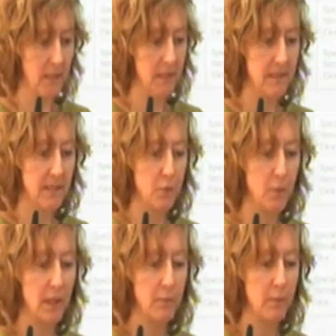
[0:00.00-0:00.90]
You see as
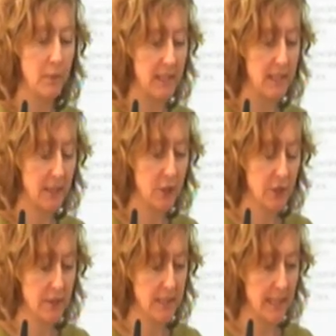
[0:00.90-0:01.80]
well, I mean, we're in
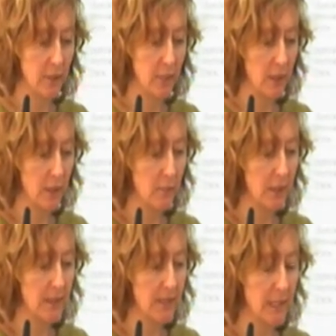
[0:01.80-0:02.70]
actions now, but
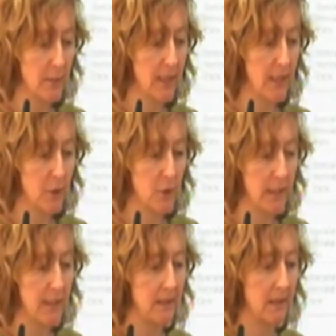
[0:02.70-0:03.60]
you'll see we can
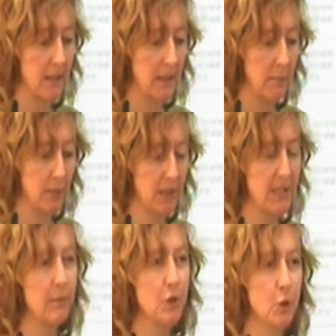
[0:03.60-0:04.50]
actually, because
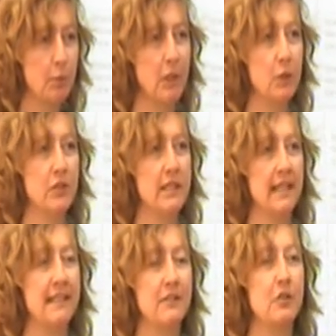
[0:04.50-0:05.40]
I'm a super user,
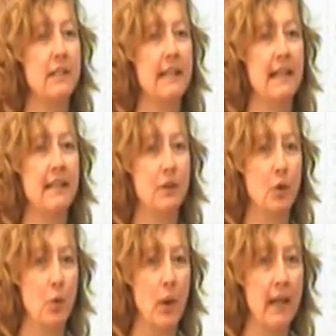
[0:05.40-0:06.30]
it's going to
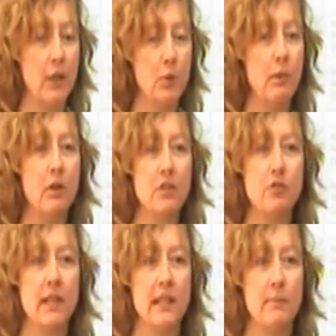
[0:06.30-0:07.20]
get quite humongous
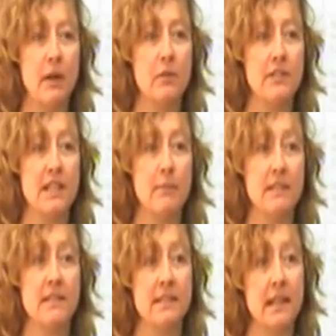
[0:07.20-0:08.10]
really, the amount of
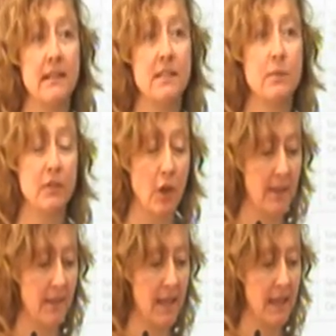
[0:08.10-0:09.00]
statements and standards that we've got
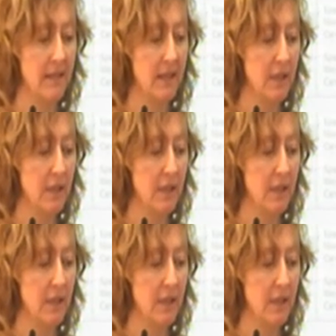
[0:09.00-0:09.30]
in there.